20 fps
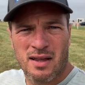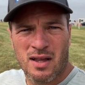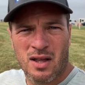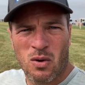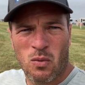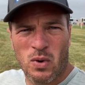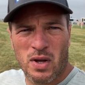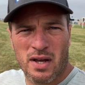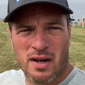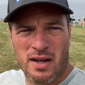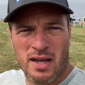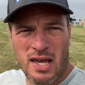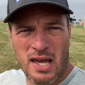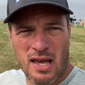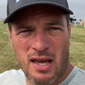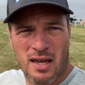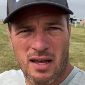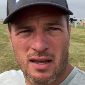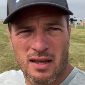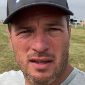We are
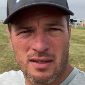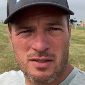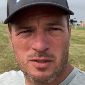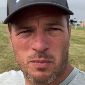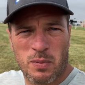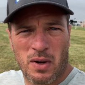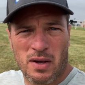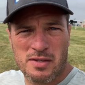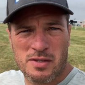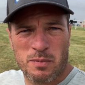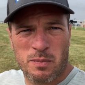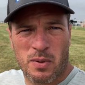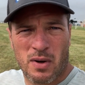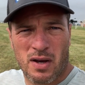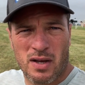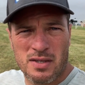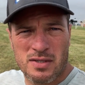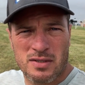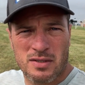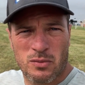here, and surprise,
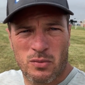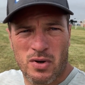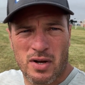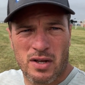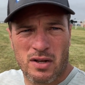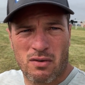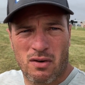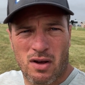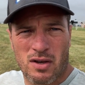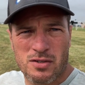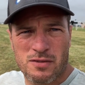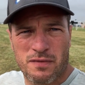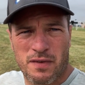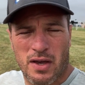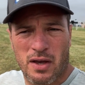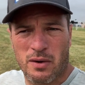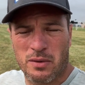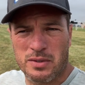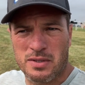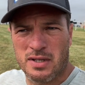surprise, we're in a grass
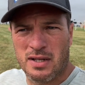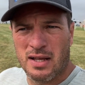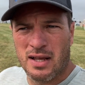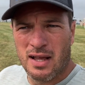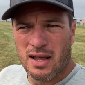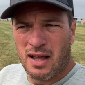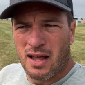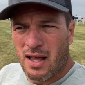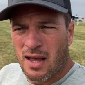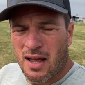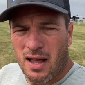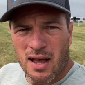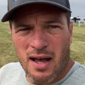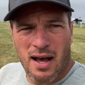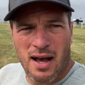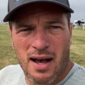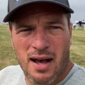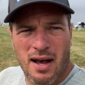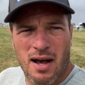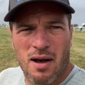field.
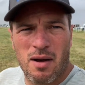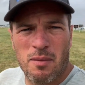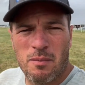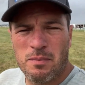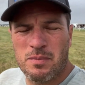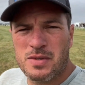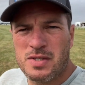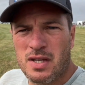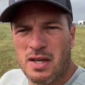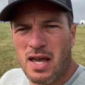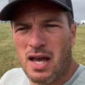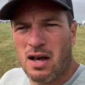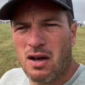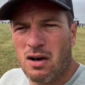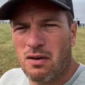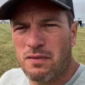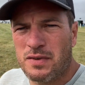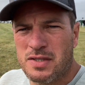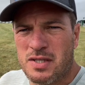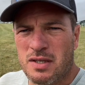So yeah,
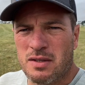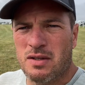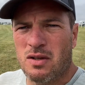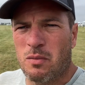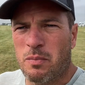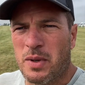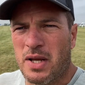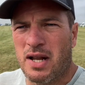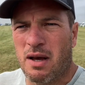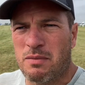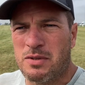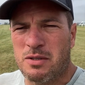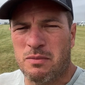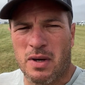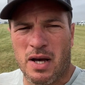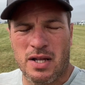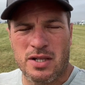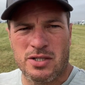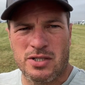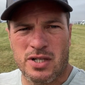obviously not been up to
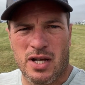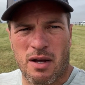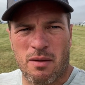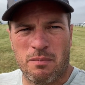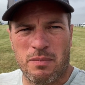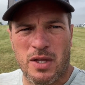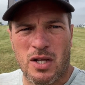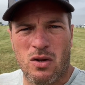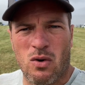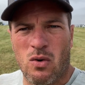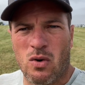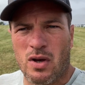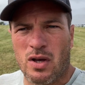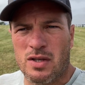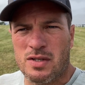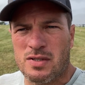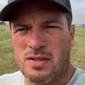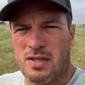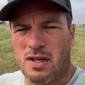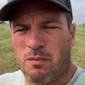much in
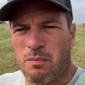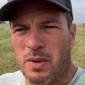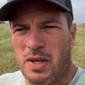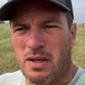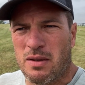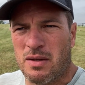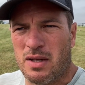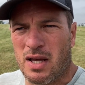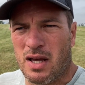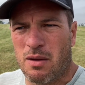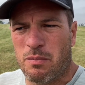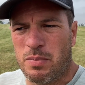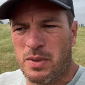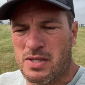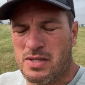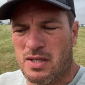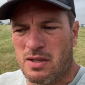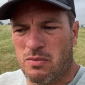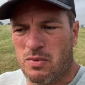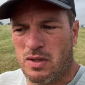August. I've been
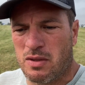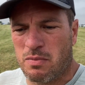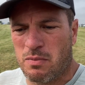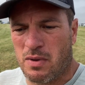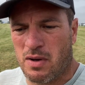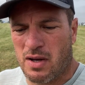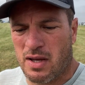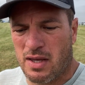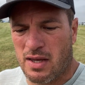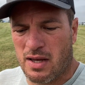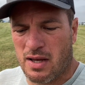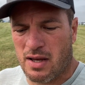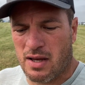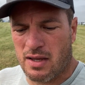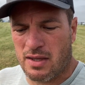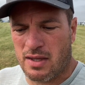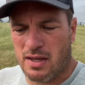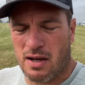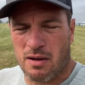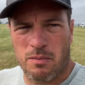busy with my
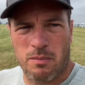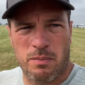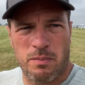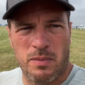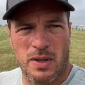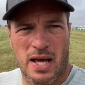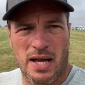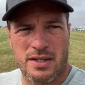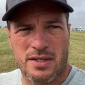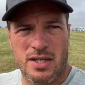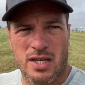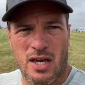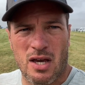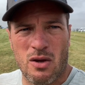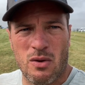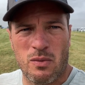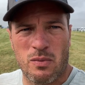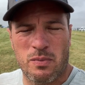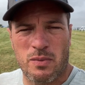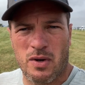young lad
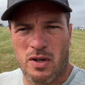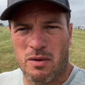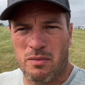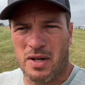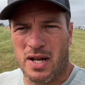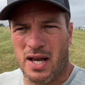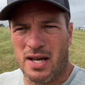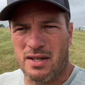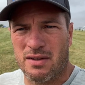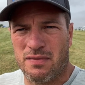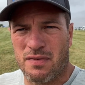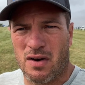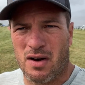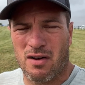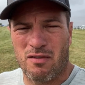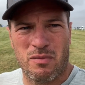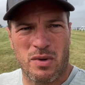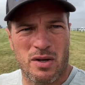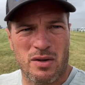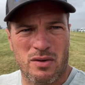Hugh. Got him an
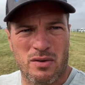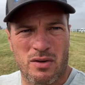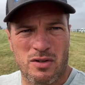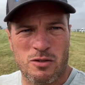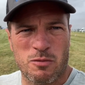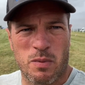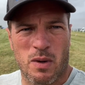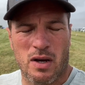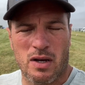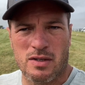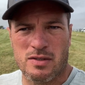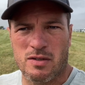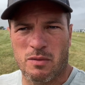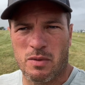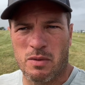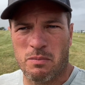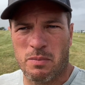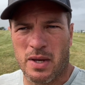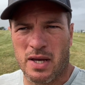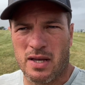85 motocross bike, so I've
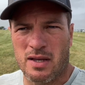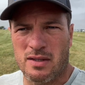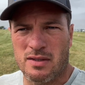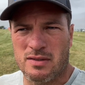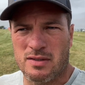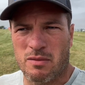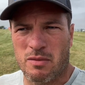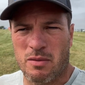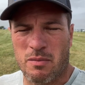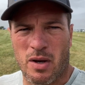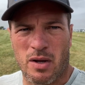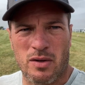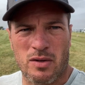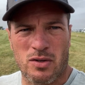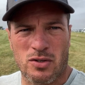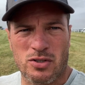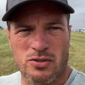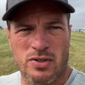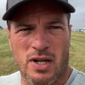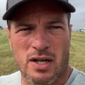been back at some of the
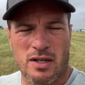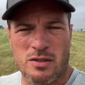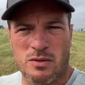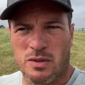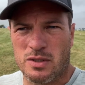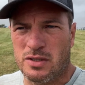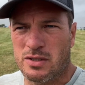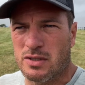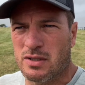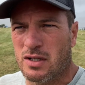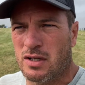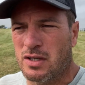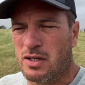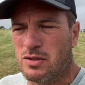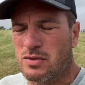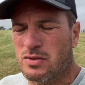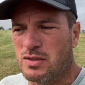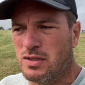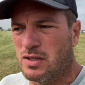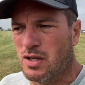motocross tracks, which I
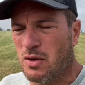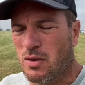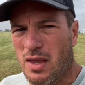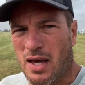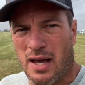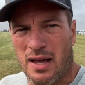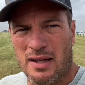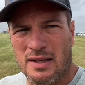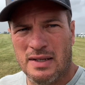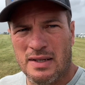used to do that